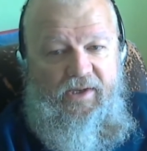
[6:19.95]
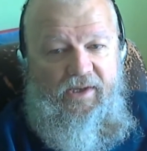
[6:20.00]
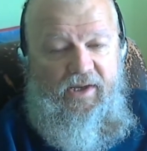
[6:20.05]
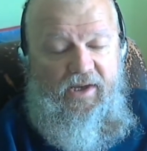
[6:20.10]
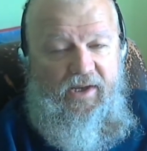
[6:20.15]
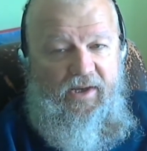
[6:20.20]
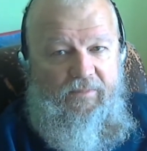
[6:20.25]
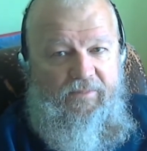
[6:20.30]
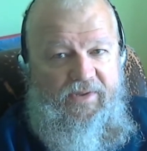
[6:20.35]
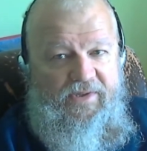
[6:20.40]

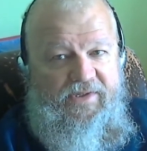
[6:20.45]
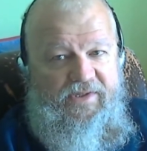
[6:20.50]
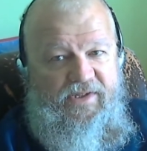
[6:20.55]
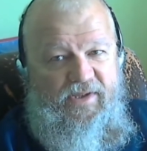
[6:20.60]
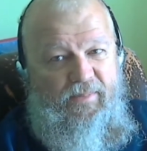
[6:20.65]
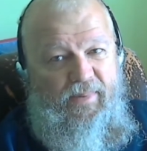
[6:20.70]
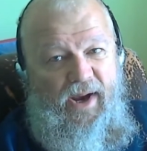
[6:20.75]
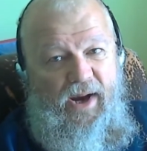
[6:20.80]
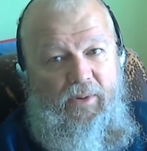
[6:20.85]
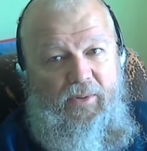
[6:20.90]
Um, this is
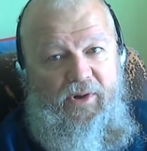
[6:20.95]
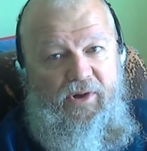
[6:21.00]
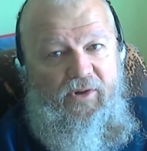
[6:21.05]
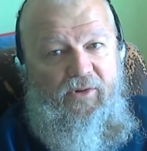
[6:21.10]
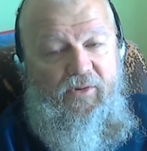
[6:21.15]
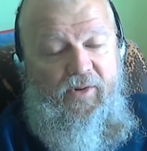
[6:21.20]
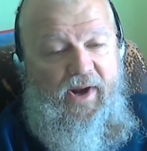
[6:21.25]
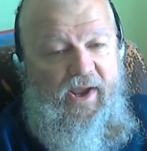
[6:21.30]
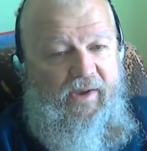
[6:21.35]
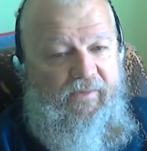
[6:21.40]
a powered
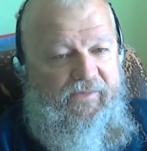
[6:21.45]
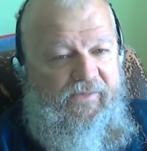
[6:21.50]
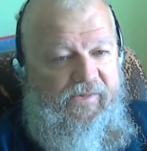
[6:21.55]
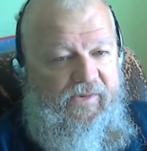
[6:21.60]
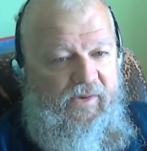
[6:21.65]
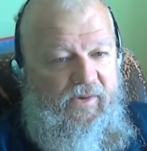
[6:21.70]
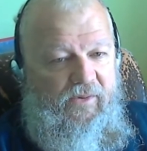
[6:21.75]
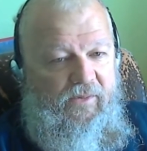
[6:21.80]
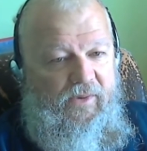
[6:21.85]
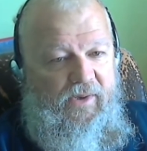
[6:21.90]
craft,
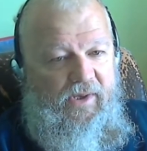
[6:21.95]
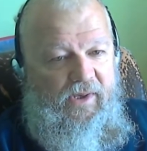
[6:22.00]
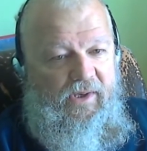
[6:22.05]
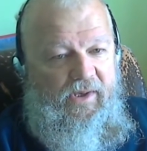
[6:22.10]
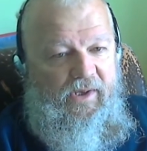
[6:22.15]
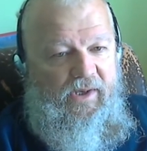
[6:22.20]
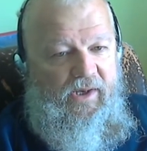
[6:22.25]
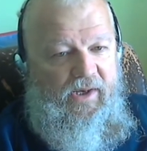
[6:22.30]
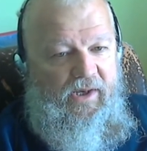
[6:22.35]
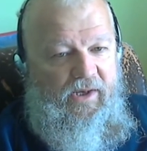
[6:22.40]
so
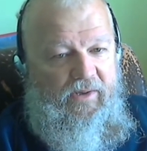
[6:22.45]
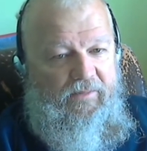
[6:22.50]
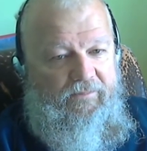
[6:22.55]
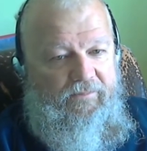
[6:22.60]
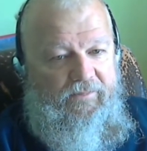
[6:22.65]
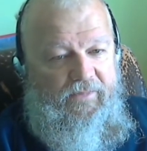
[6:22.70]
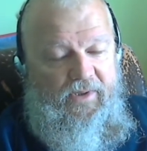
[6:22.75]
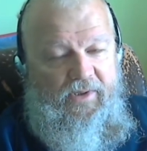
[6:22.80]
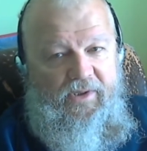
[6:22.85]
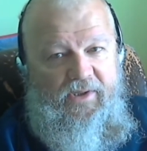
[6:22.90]
um,
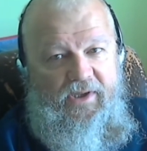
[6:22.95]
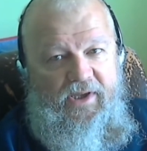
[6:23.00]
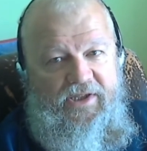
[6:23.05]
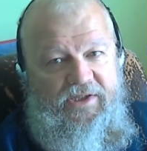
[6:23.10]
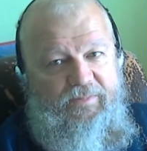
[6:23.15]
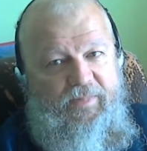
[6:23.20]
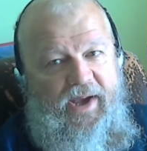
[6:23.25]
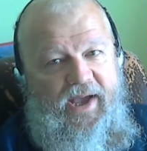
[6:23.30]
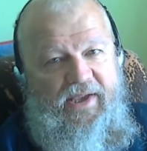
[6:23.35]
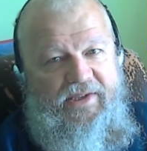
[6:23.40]
it's
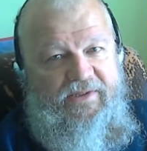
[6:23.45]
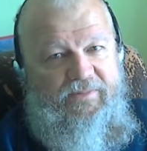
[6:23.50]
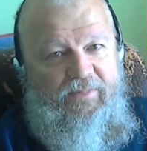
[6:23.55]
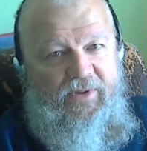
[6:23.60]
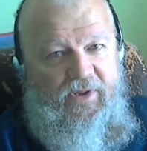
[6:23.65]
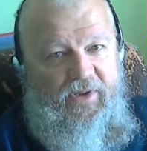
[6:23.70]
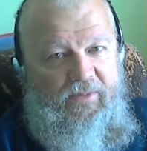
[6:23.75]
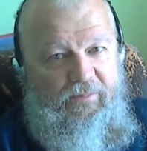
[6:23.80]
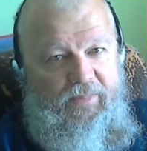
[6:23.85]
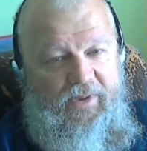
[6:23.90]

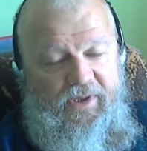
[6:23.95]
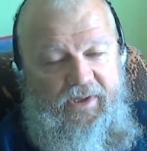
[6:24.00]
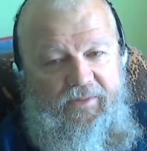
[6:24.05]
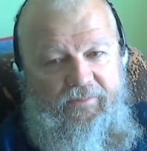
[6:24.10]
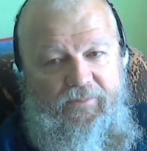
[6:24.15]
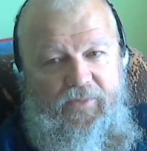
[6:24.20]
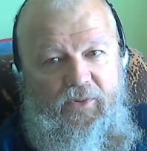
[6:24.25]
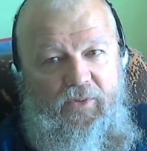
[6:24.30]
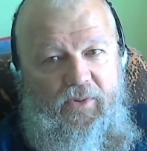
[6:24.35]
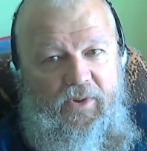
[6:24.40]
possible, but
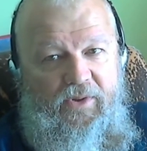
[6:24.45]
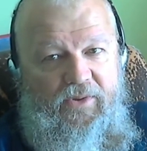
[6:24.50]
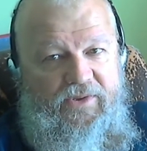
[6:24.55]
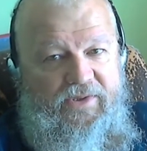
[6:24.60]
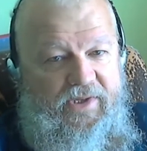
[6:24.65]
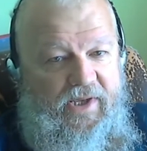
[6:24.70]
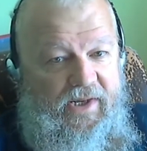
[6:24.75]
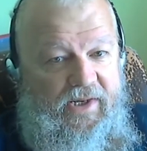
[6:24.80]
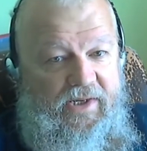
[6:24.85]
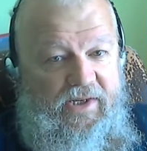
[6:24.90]
who knows
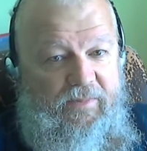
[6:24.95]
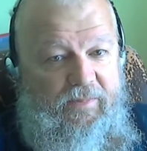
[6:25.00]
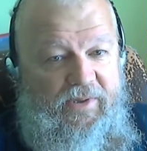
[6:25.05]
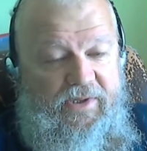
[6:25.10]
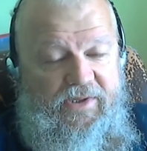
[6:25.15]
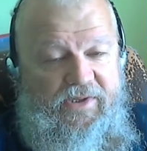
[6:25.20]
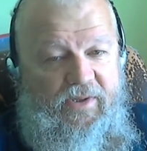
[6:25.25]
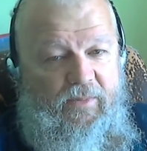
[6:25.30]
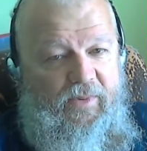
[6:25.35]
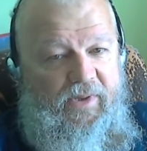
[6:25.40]
yet? It
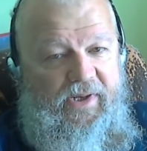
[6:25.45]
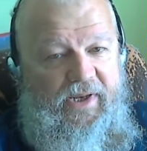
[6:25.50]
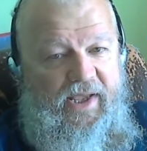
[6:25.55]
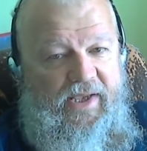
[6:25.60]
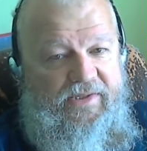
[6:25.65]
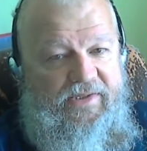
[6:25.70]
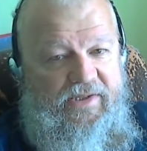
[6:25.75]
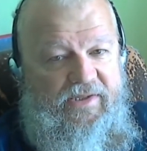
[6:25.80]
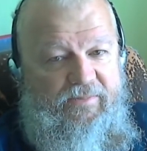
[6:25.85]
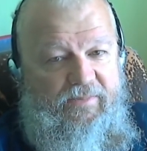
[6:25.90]
depends on what
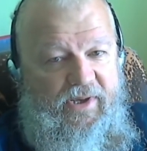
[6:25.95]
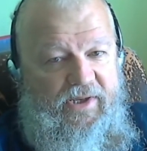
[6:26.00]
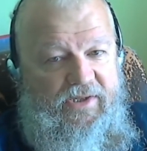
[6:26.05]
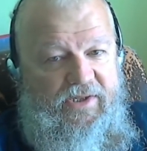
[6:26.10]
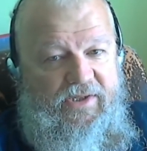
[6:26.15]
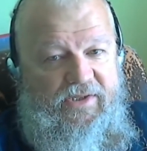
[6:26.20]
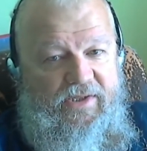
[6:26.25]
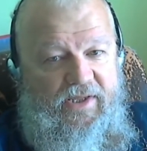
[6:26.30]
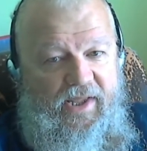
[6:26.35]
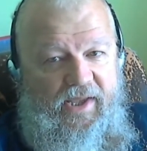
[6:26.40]
NASA's
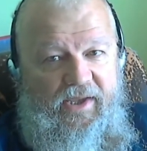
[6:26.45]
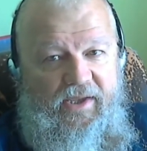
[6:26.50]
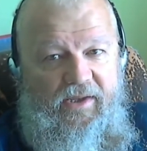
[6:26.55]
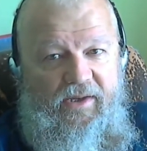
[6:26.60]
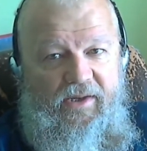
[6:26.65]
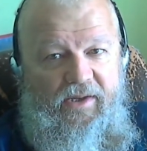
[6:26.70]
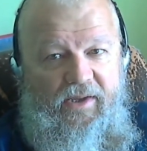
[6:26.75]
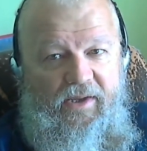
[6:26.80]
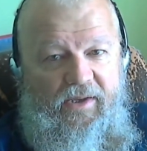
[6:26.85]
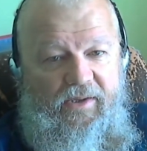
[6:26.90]
budget's like
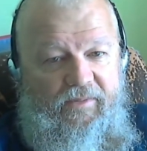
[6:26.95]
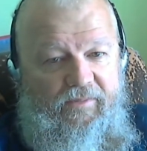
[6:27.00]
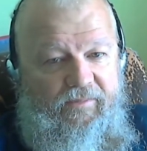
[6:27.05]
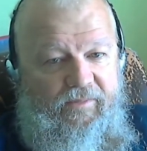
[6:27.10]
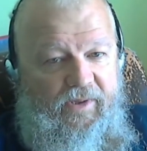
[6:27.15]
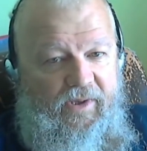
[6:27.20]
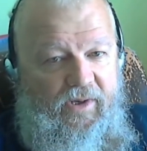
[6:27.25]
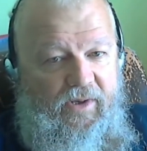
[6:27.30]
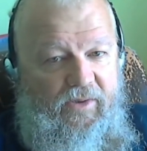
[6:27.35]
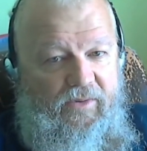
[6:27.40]
and uh,
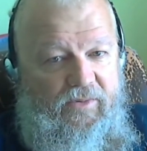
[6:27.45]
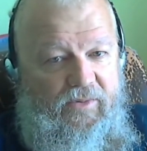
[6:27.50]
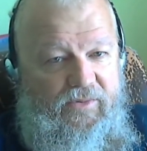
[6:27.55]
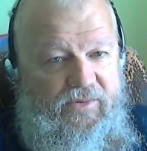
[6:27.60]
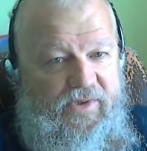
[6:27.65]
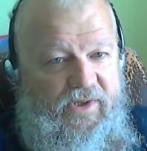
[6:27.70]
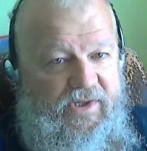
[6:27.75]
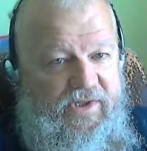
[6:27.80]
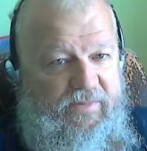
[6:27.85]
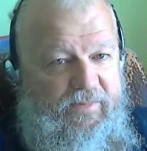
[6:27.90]
you know who's
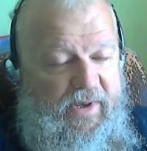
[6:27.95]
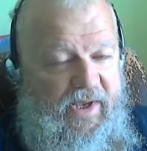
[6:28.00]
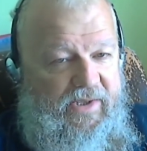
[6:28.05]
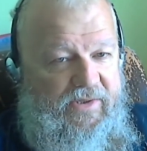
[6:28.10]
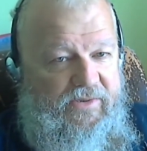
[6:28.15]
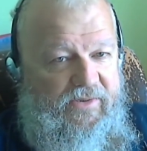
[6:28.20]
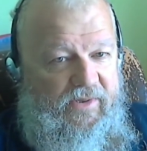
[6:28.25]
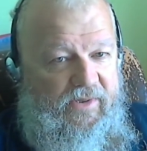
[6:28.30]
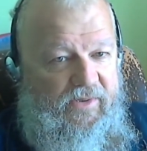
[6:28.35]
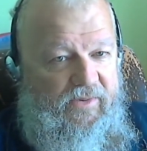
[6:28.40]
going to
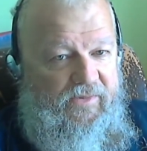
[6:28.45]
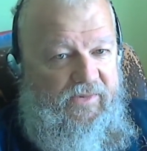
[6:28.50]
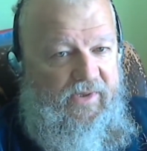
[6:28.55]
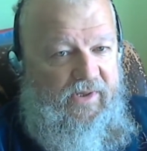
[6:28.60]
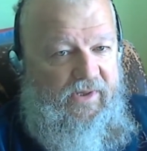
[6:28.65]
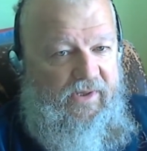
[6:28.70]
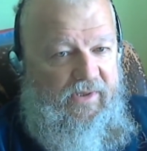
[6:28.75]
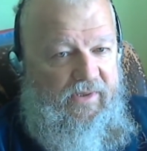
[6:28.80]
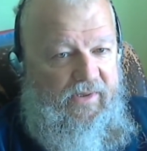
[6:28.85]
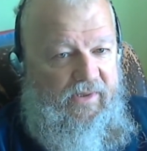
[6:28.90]
sponsor it and who's
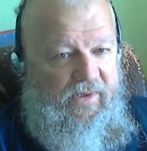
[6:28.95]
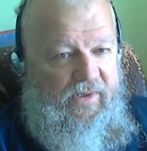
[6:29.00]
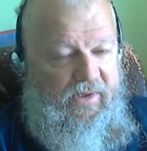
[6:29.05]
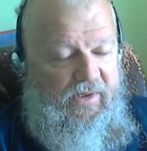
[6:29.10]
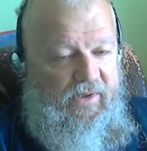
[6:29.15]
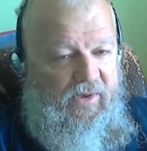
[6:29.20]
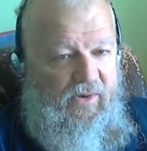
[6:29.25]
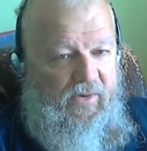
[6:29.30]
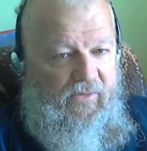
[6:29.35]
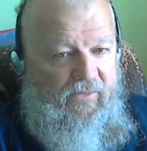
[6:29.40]
going to
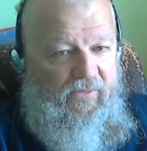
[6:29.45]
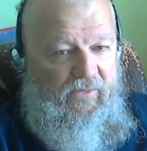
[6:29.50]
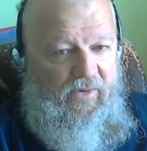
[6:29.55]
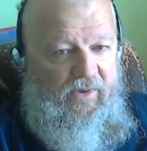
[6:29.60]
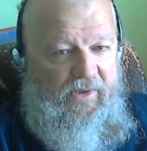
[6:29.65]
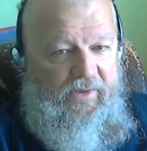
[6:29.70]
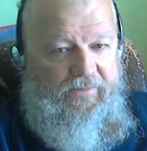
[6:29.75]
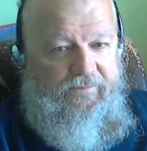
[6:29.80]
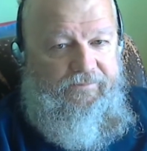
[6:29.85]
go for it.